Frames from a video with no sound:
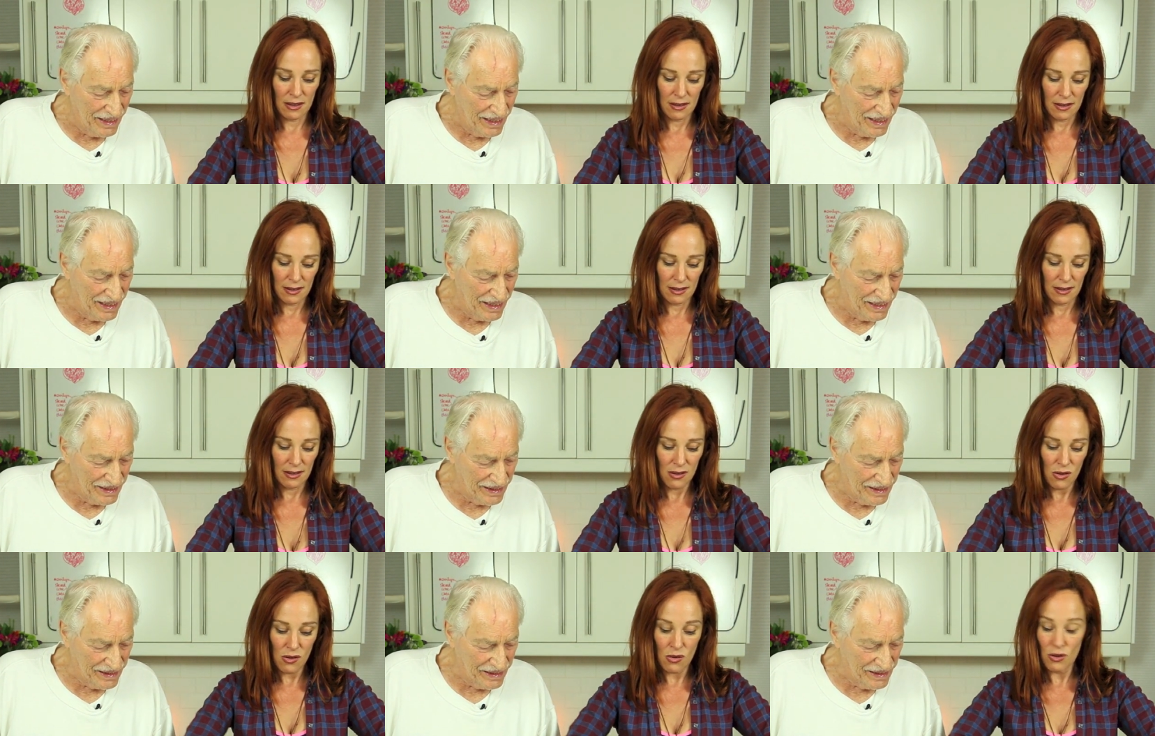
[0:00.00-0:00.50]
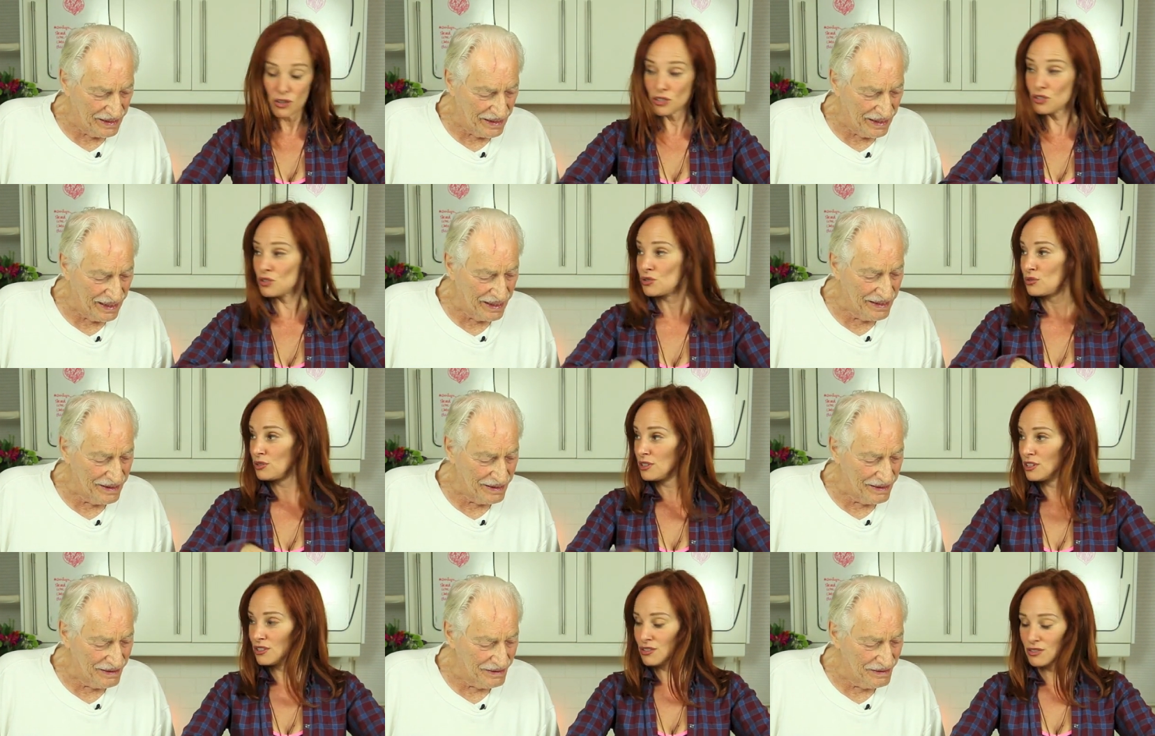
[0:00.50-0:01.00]
Speaker 1: It, or
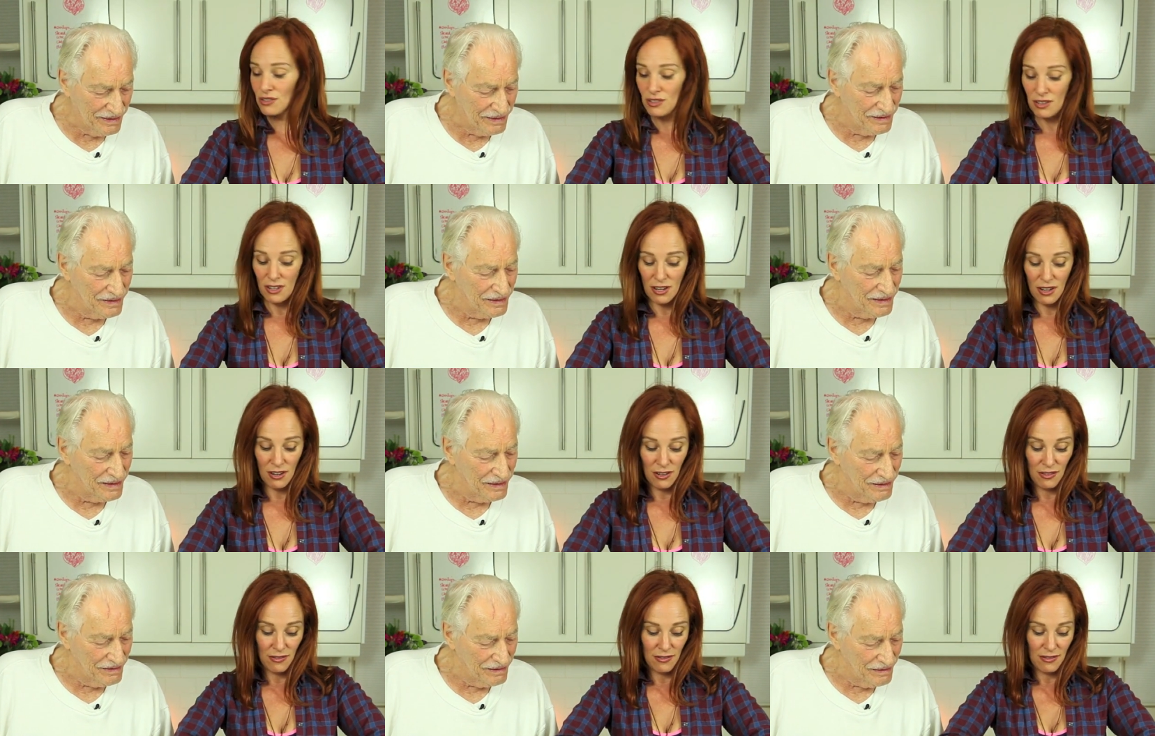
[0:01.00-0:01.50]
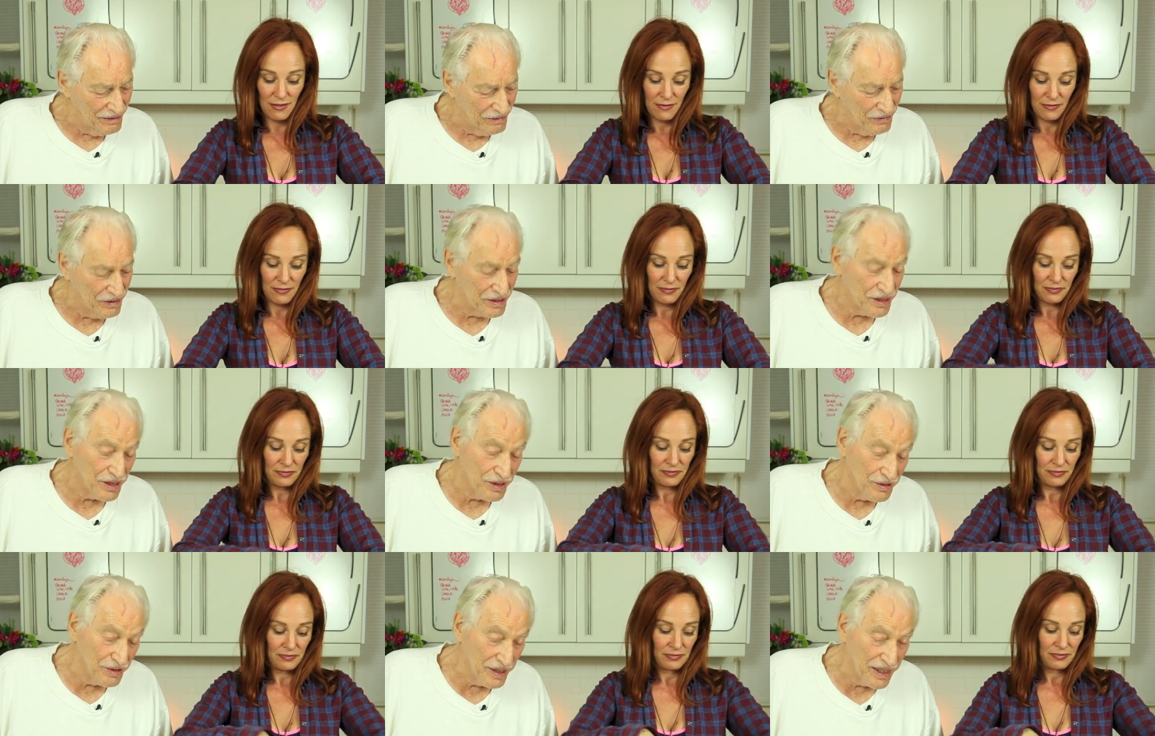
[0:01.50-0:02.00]
two and, years ago.
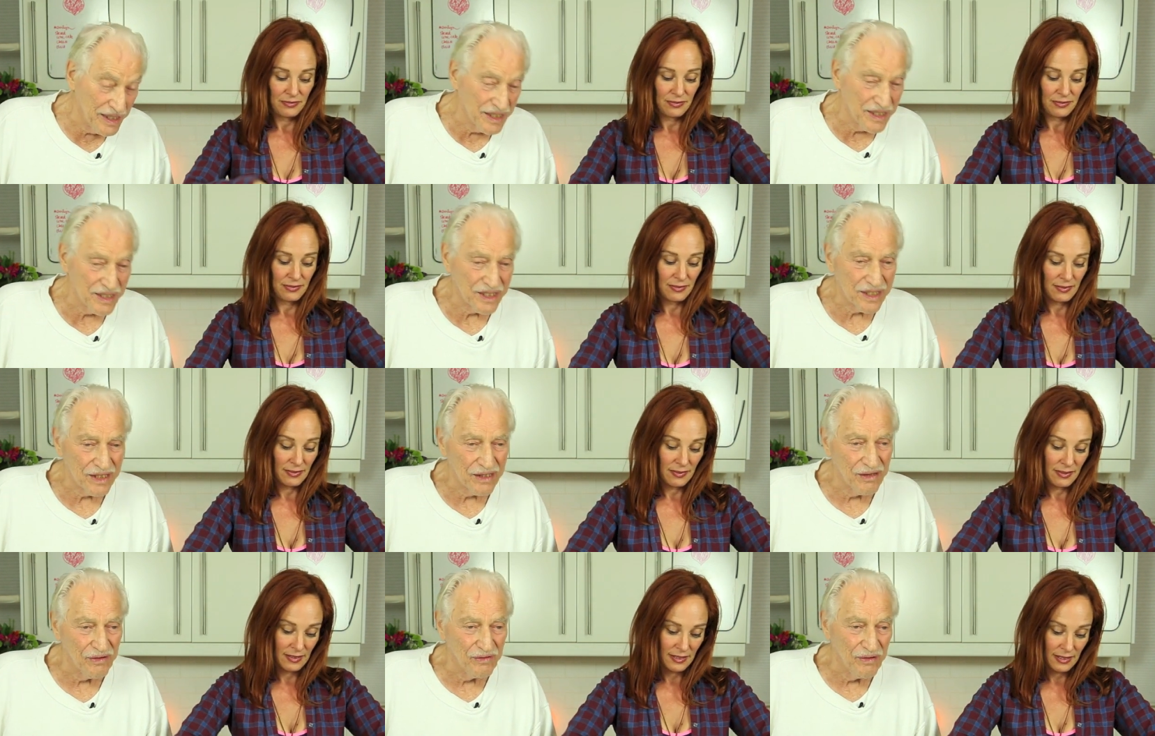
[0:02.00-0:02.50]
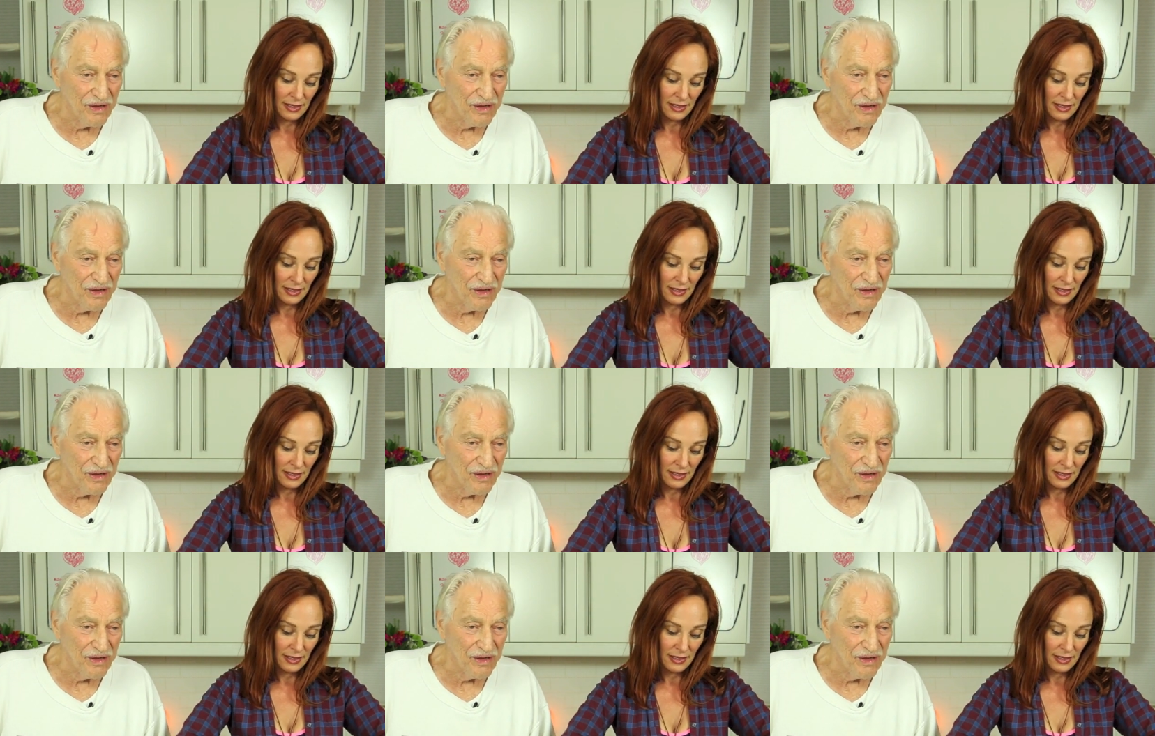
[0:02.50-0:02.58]
Or two years ago.